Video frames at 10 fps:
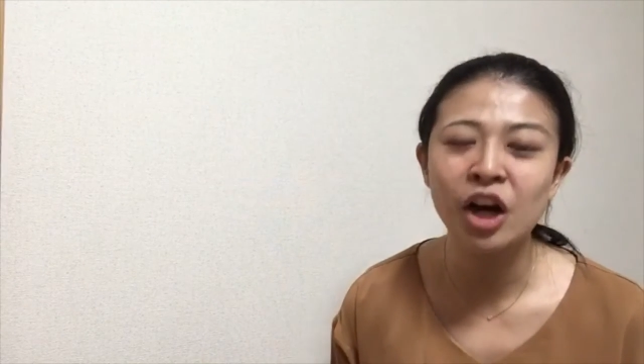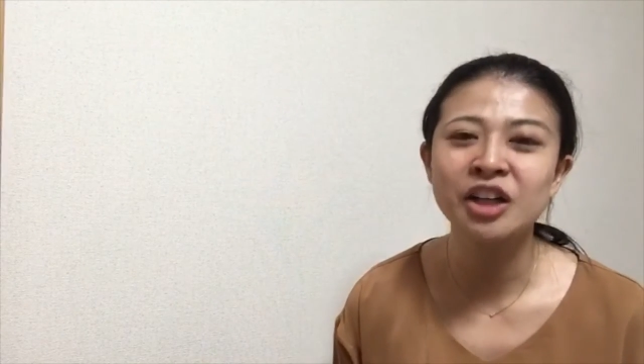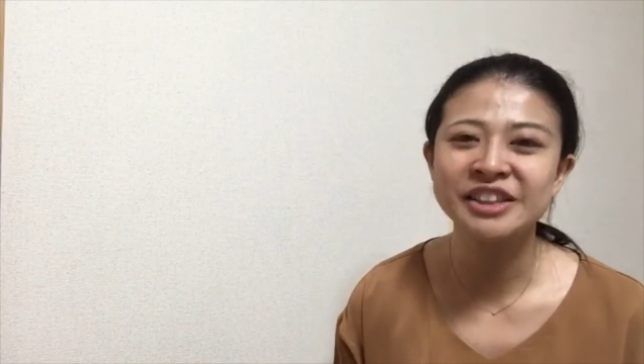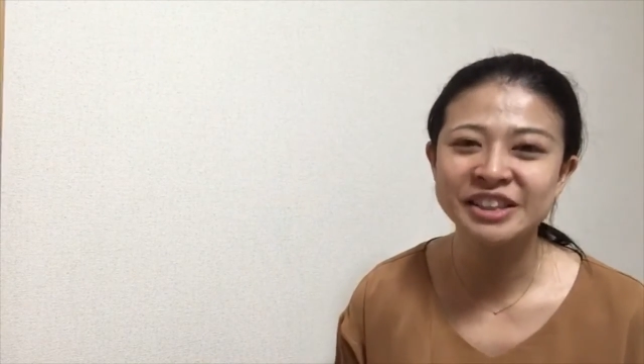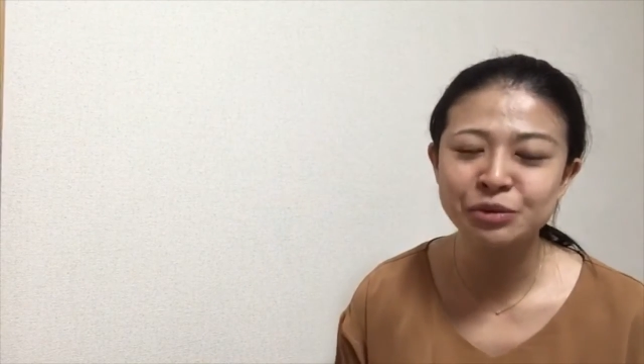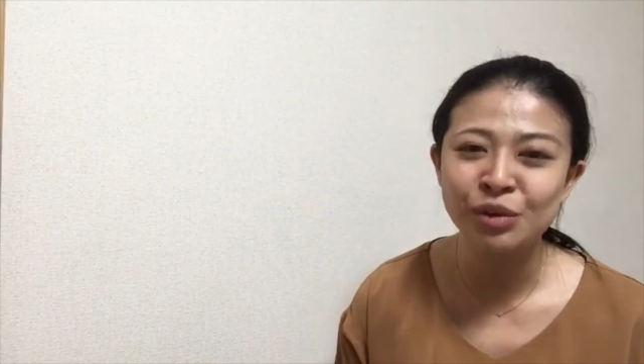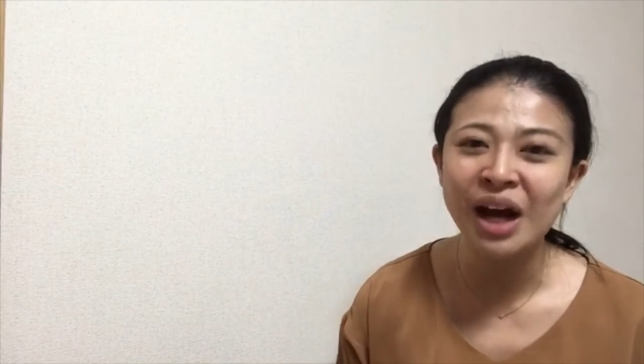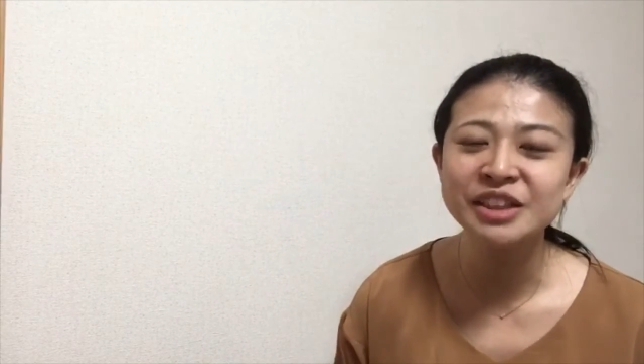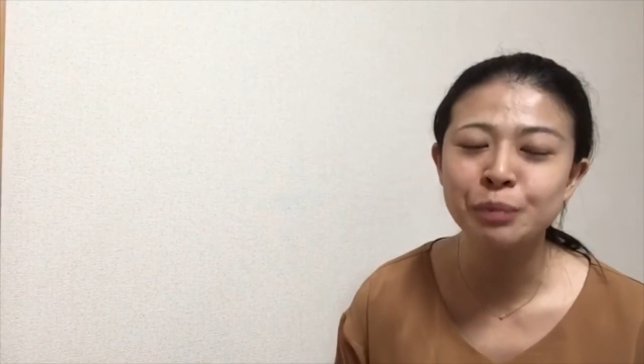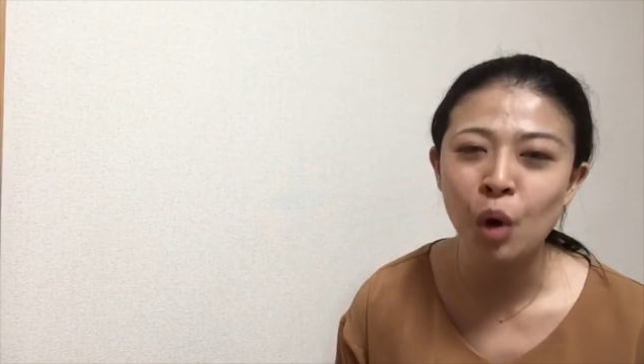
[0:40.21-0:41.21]
urchin
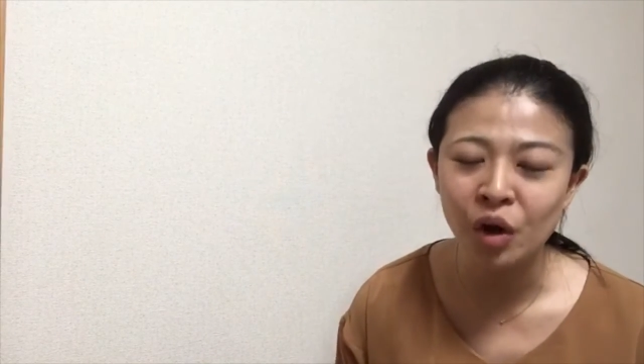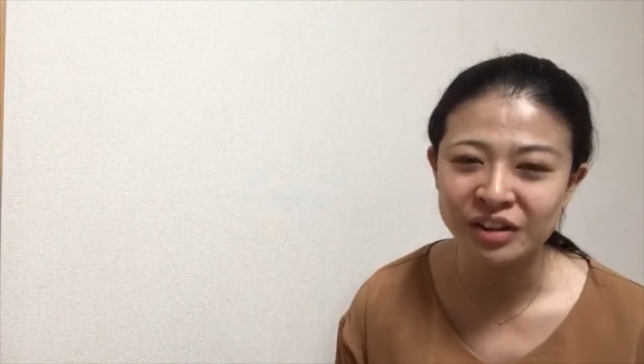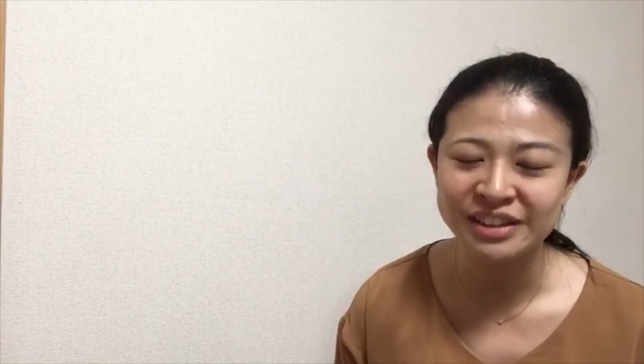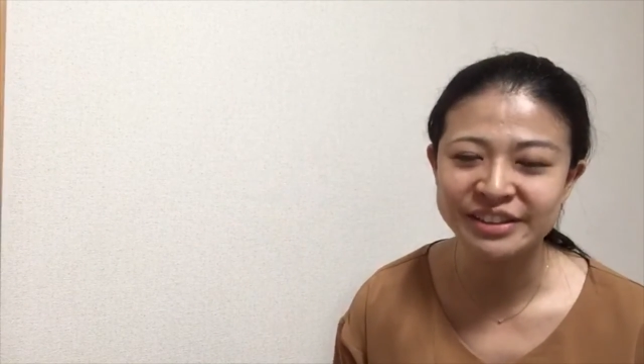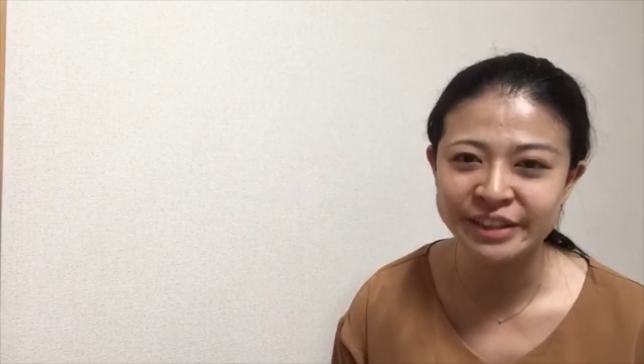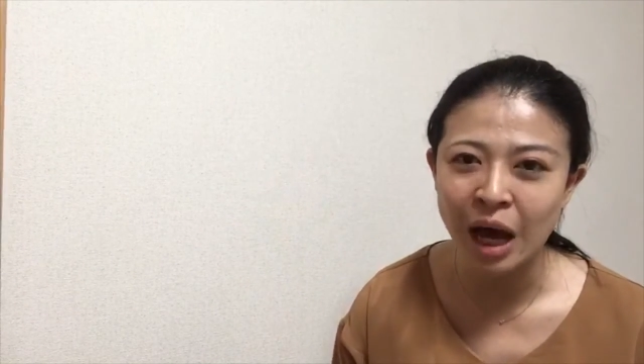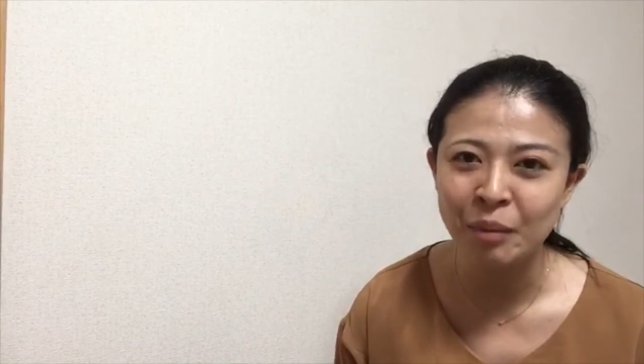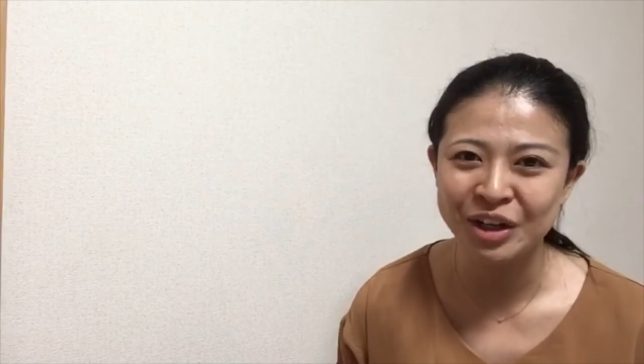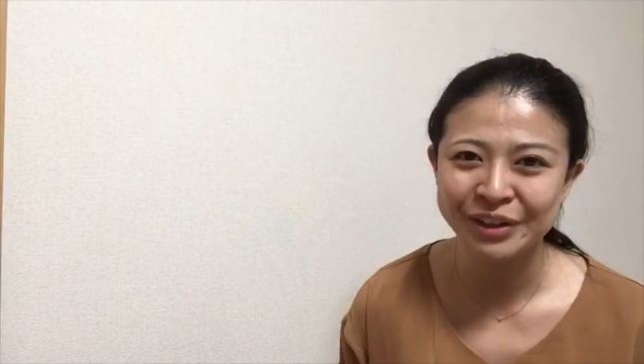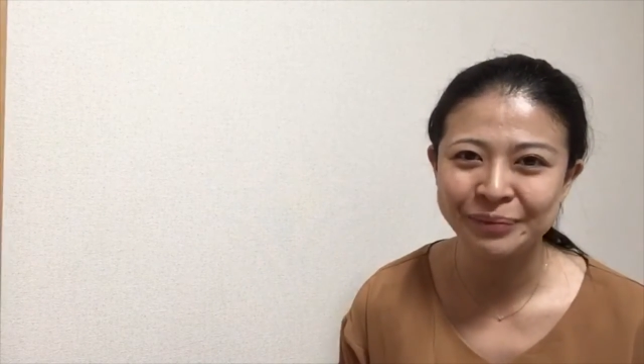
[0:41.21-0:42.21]
rice ball in
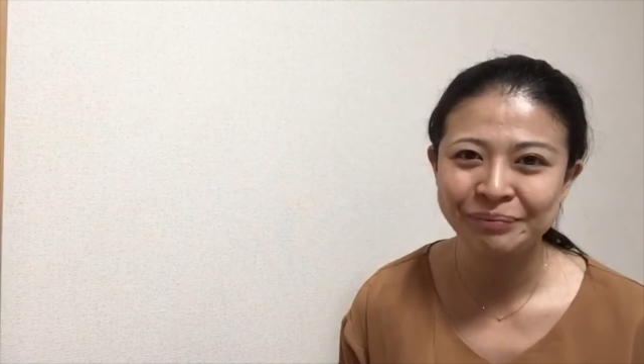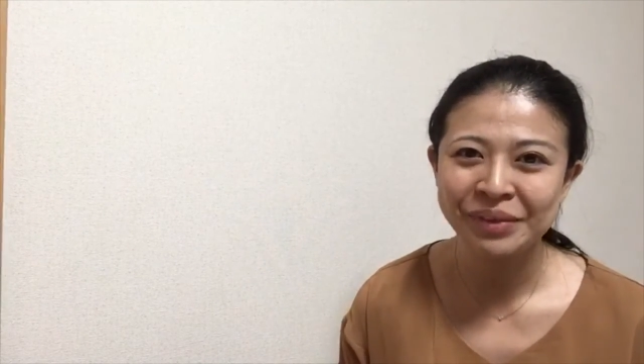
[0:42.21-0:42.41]
summer.